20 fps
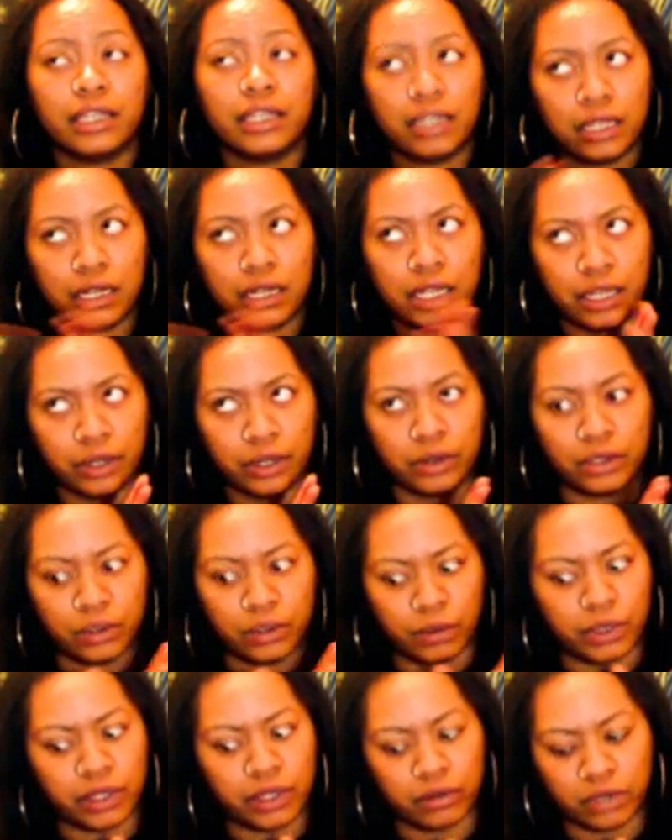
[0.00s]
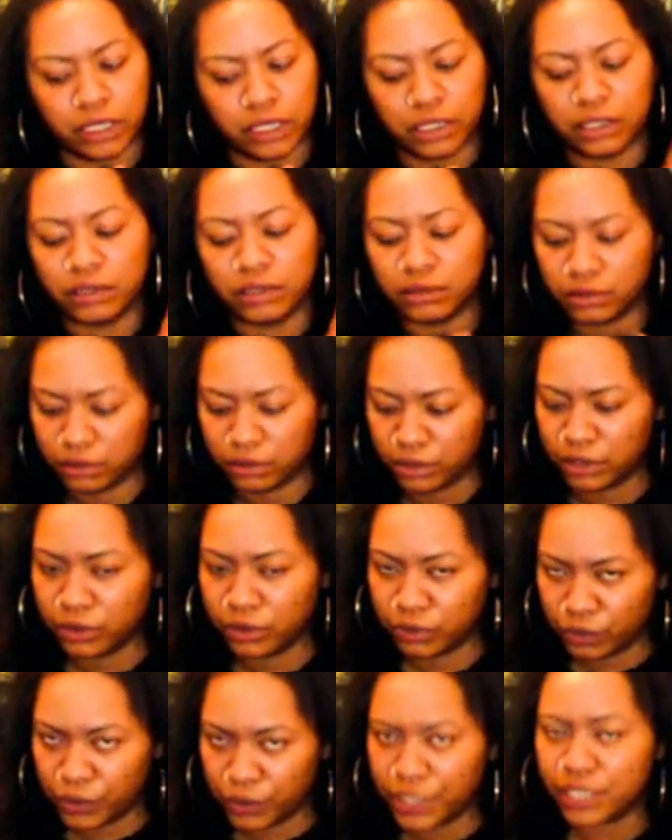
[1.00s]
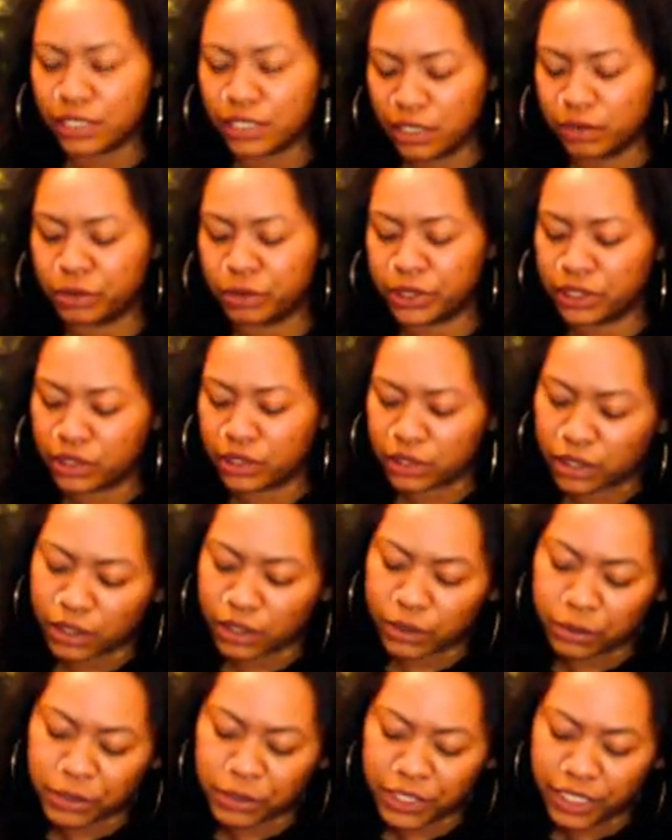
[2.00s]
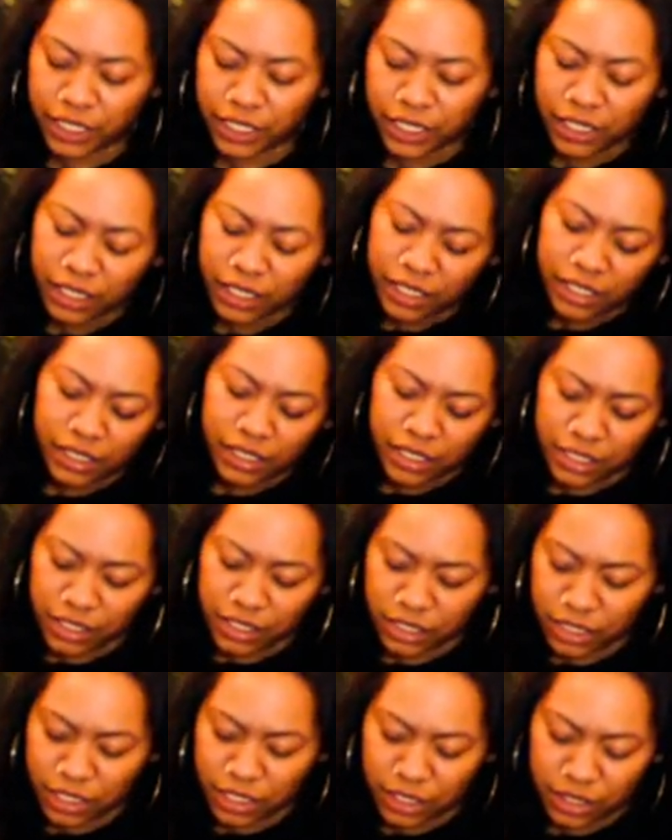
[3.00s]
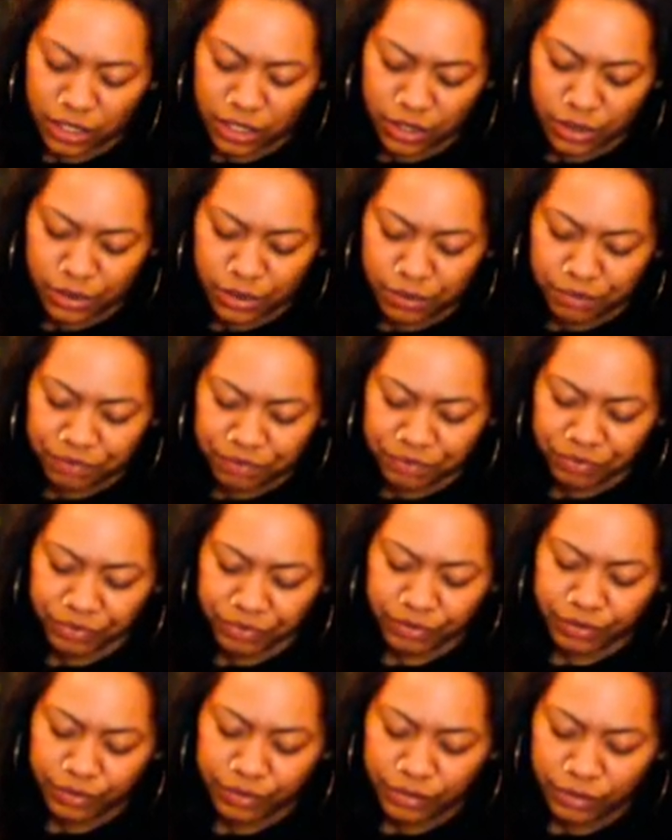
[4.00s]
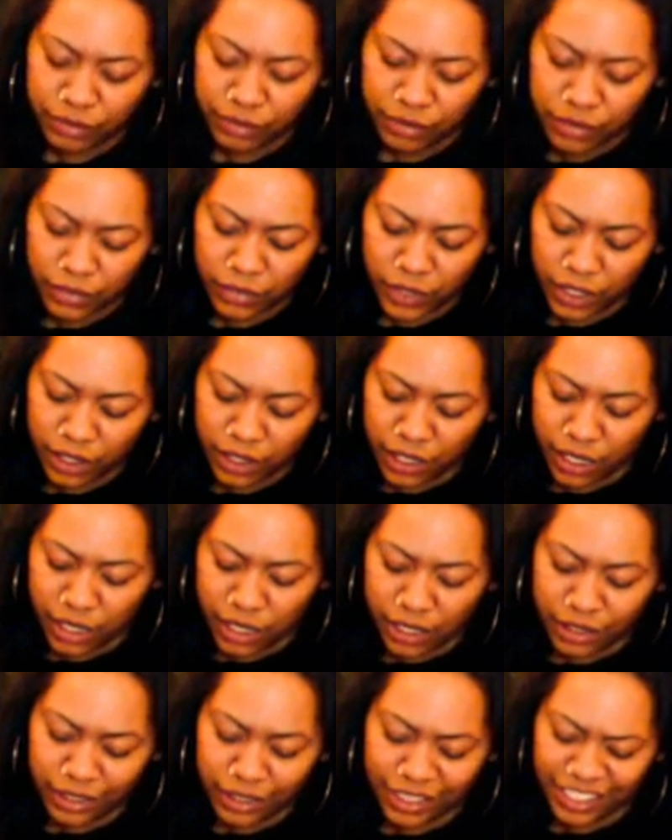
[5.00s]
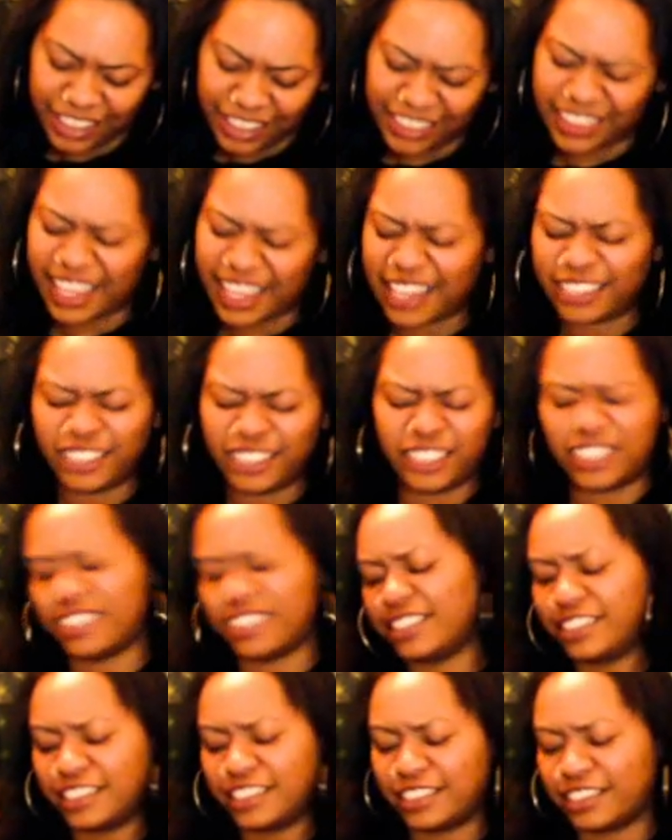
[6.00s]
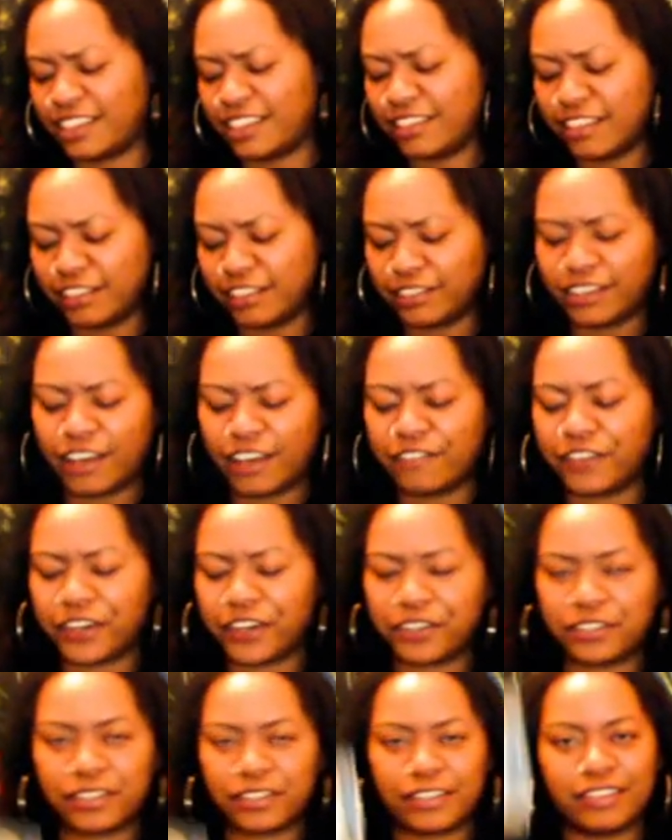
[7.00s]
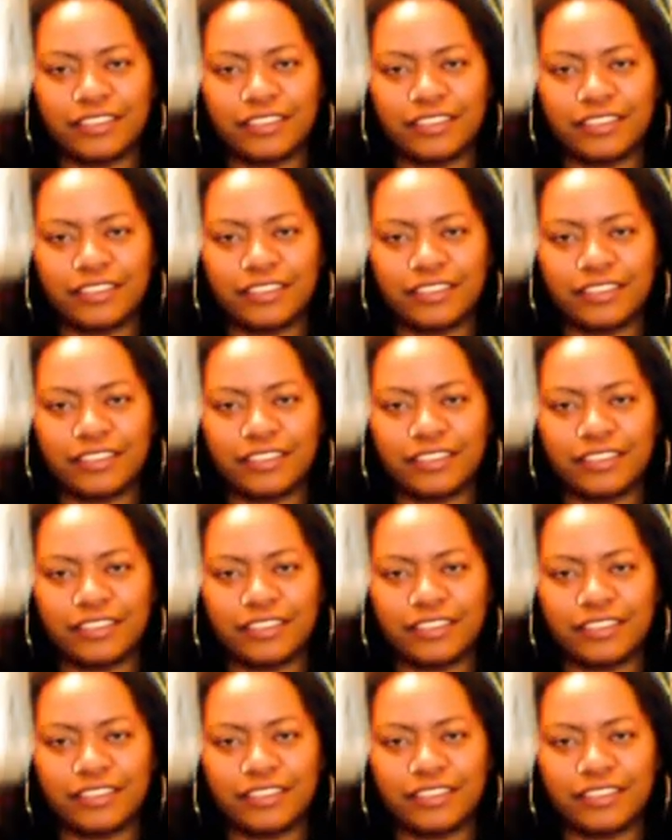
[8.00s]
In a healthy way, right? And reasonably so, but that's dope. Yeah, look at that justice and the lovers.